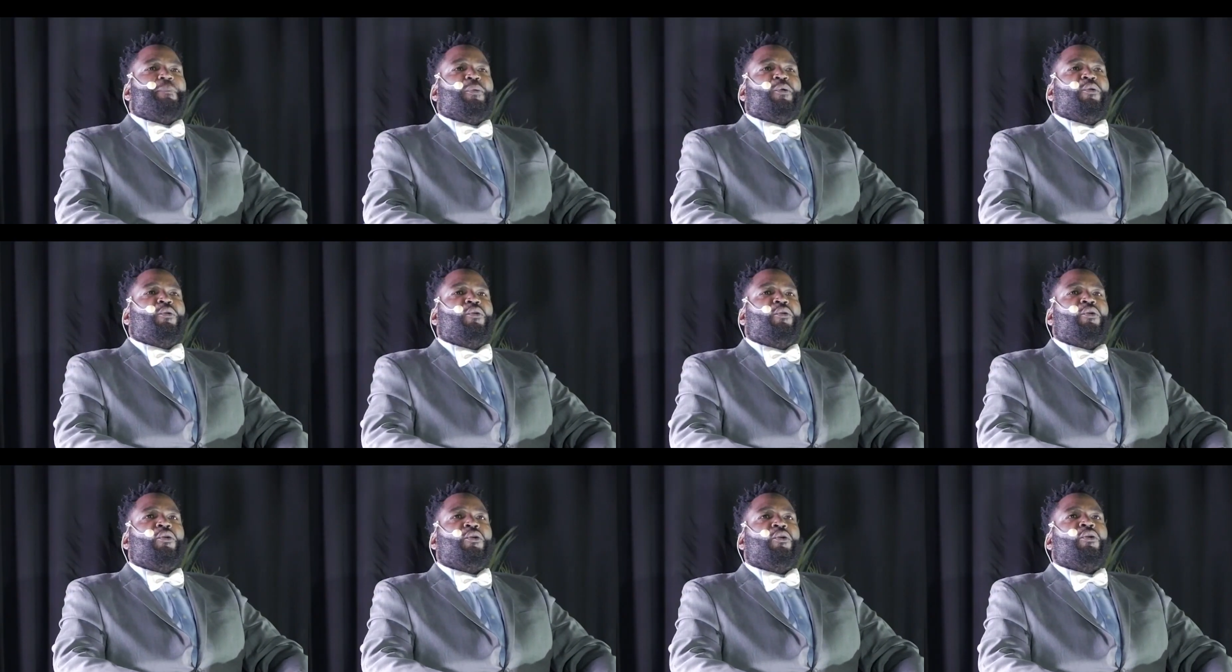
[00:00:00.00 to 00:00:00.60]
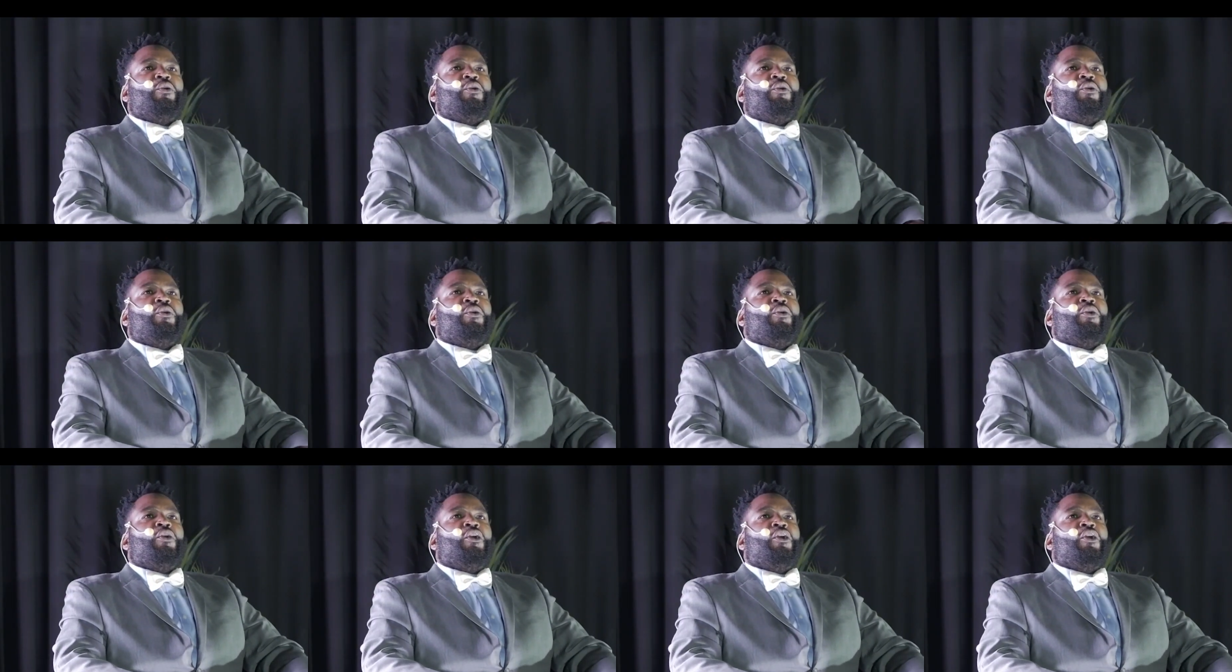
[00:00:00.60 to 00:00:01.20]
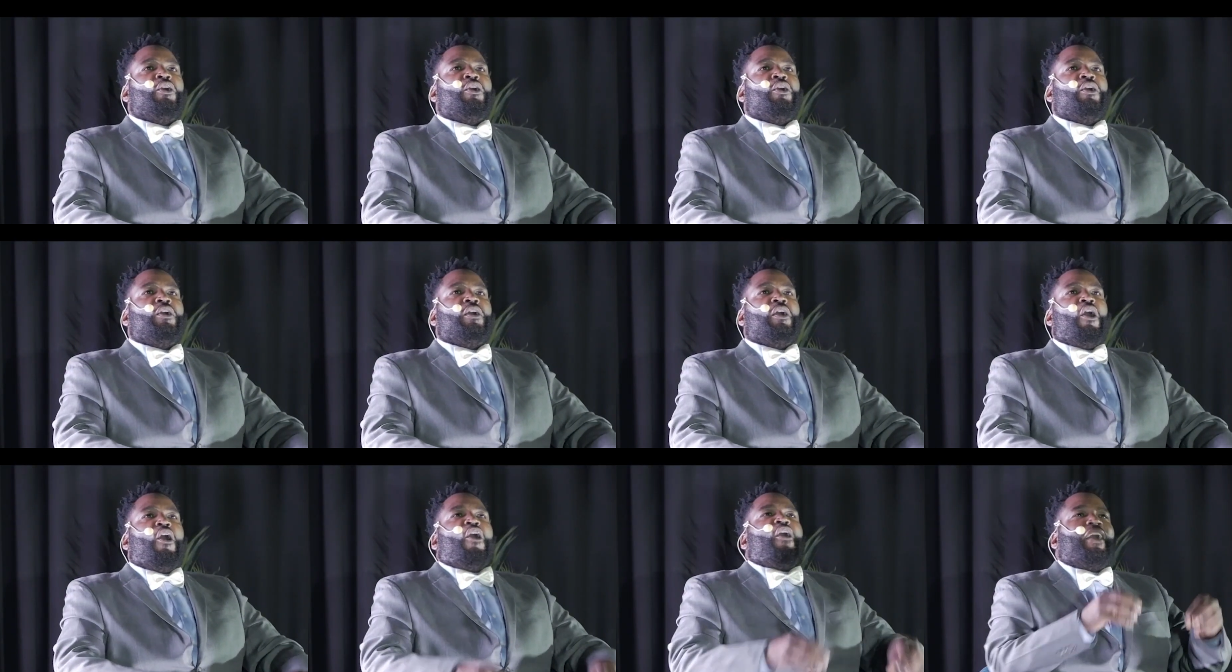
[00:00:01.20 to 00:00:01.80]
people
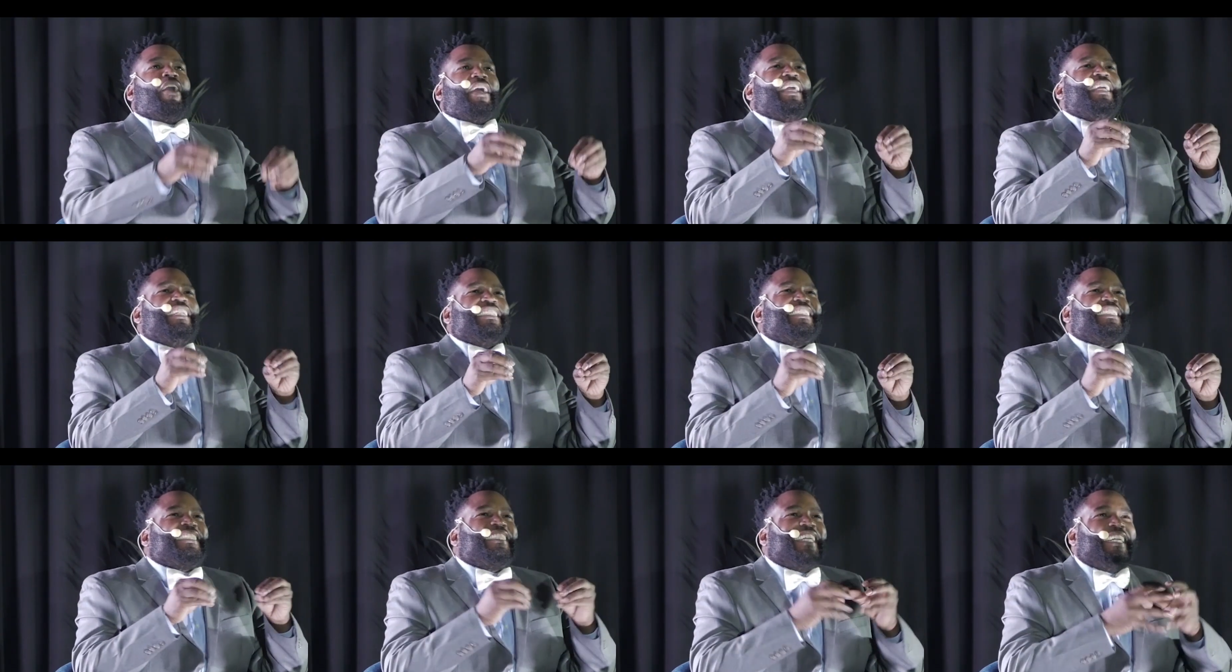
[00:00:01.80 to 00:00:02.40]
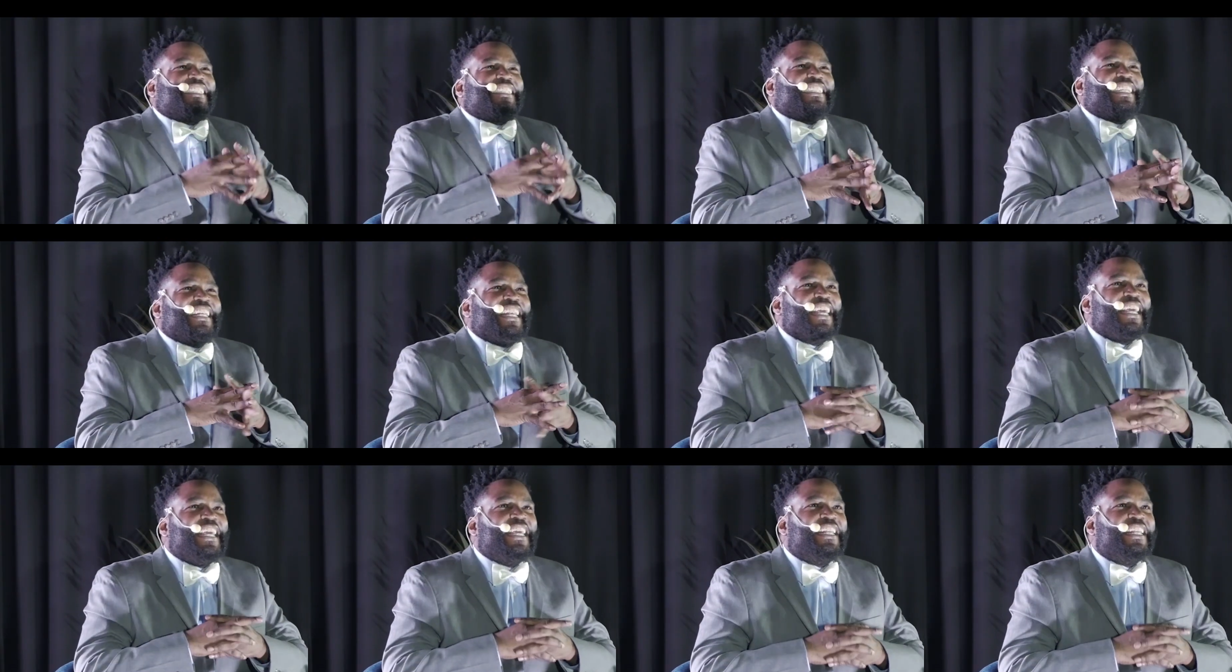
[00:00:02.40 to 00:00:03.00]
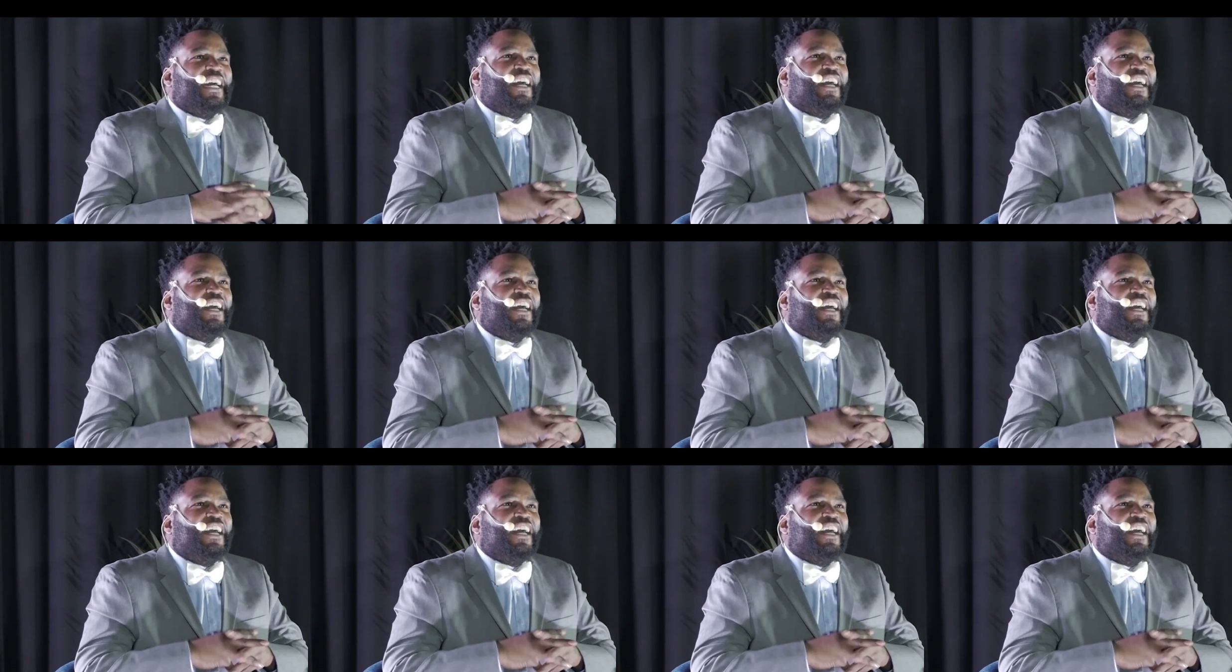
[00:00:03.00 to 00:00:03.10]
are in such need